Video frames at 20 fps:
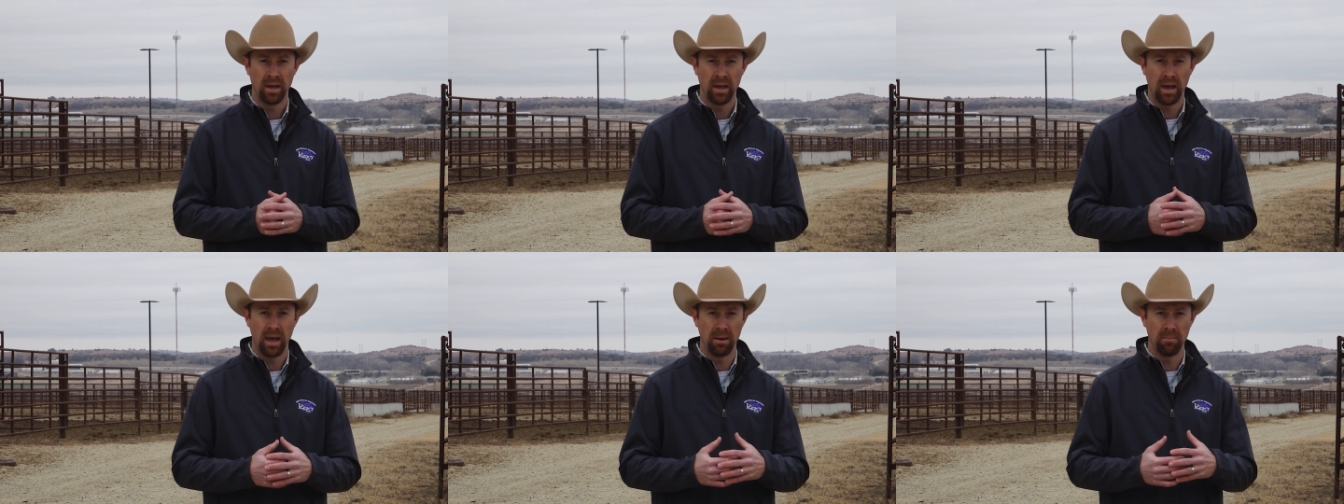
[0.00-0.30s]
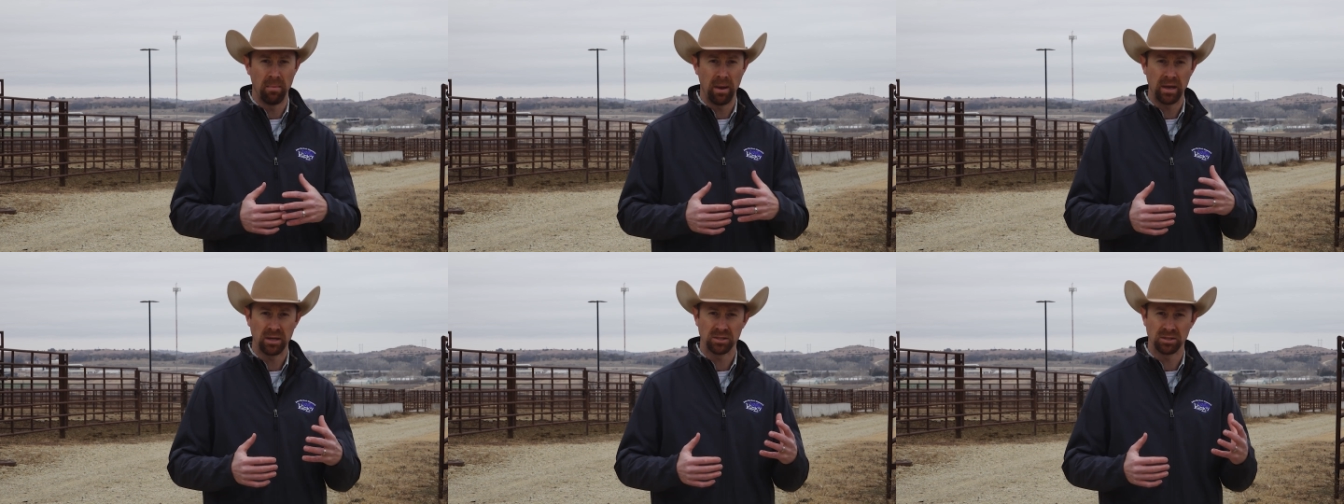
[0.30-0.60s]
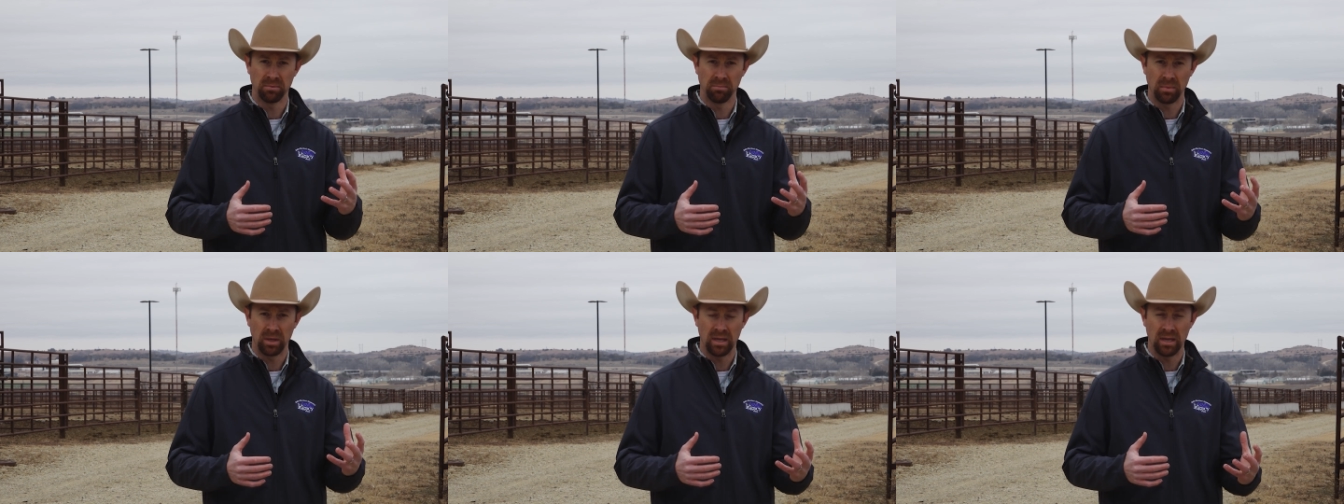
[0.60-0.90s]
and make
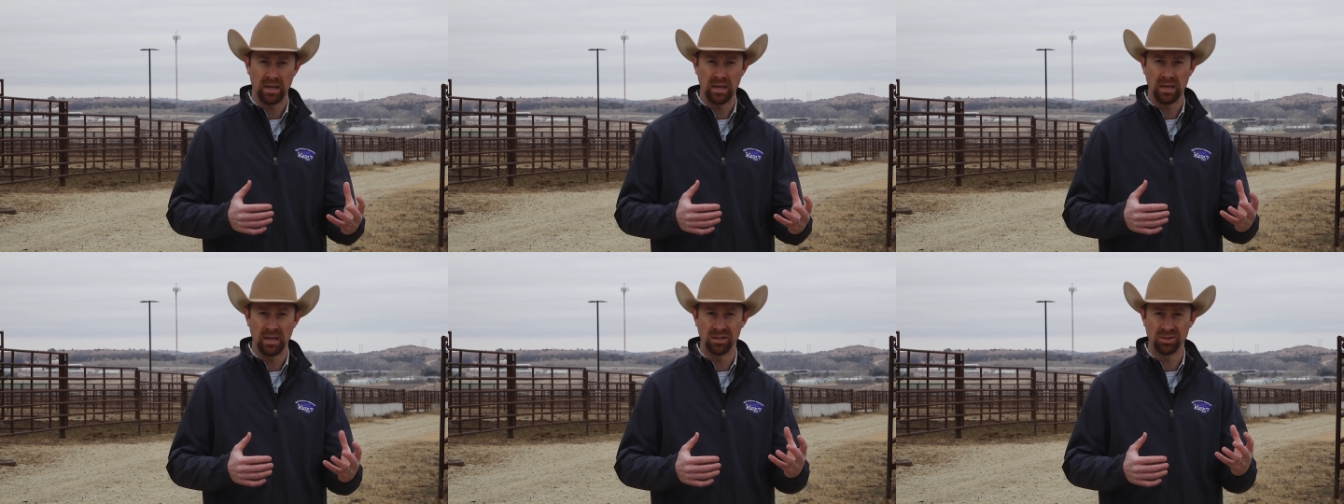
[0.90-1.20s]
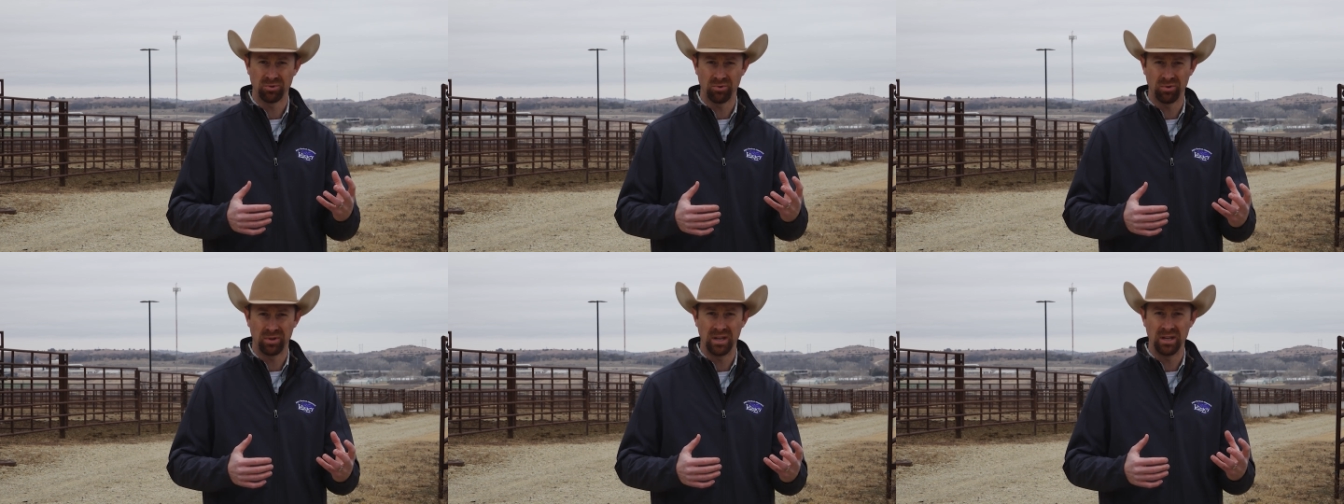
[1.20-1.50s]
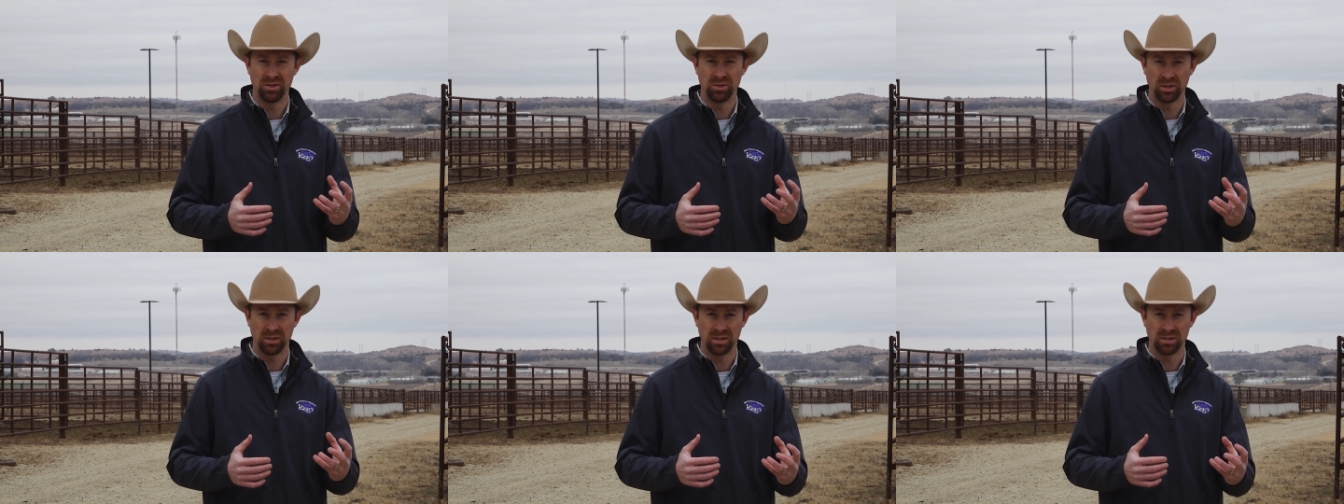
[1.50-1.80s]
some key
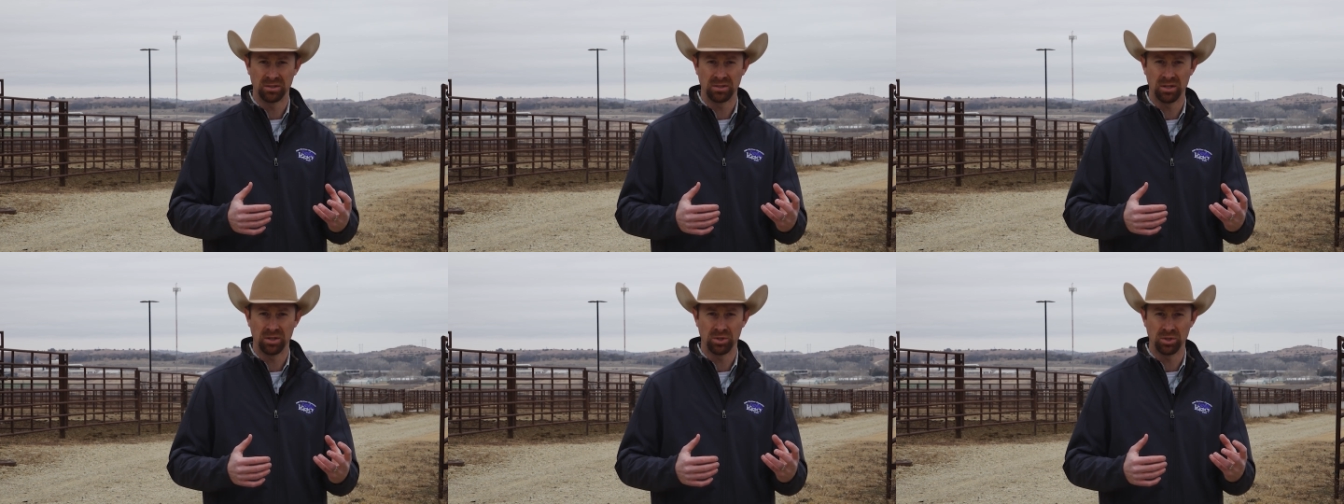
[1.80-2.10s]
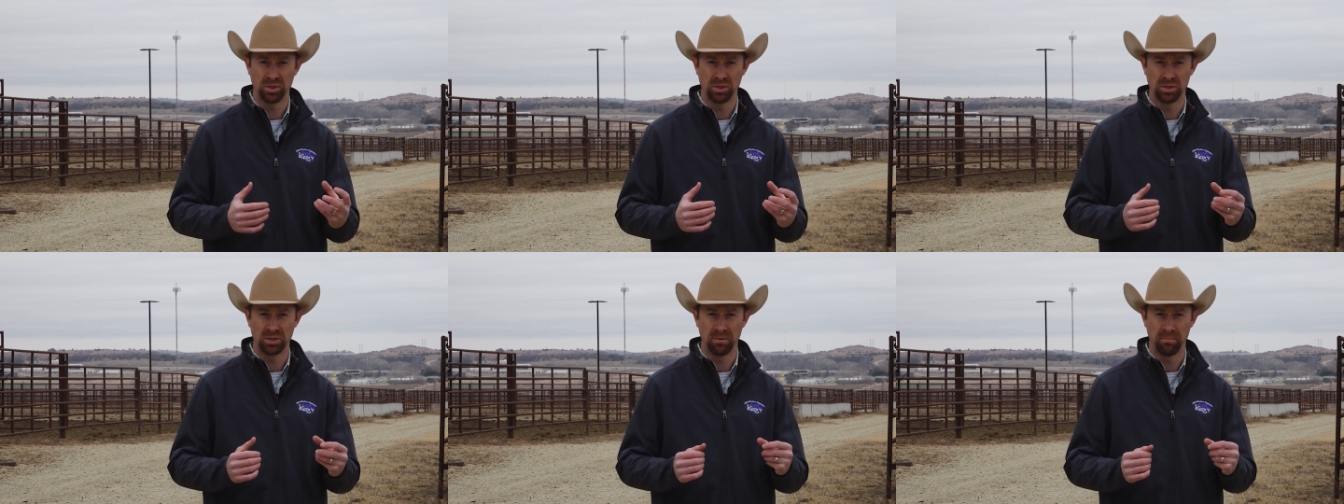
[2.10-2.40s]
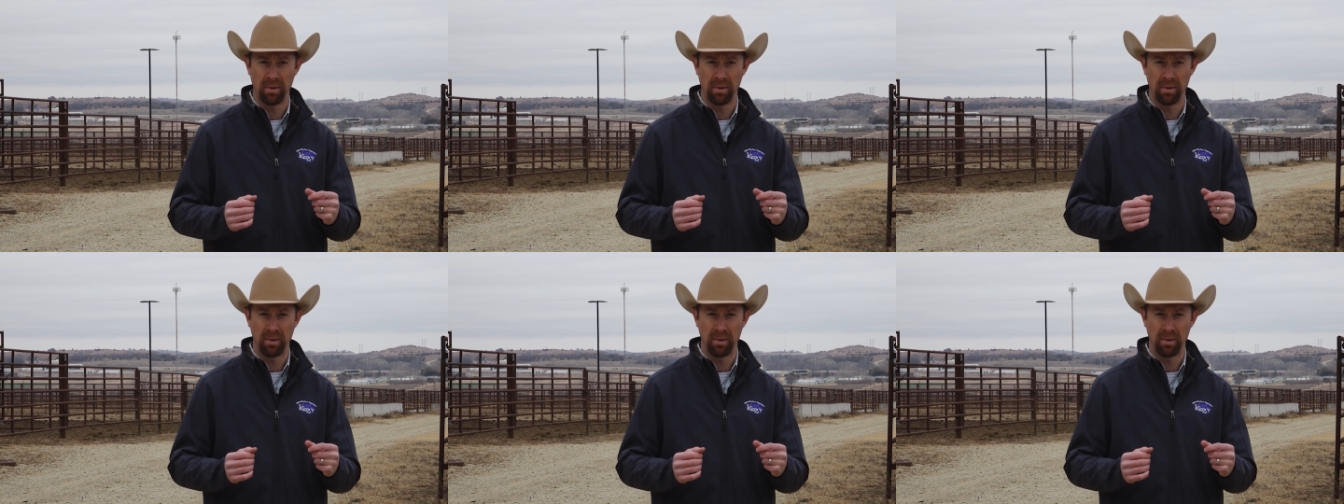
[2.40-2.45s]
strategic decisions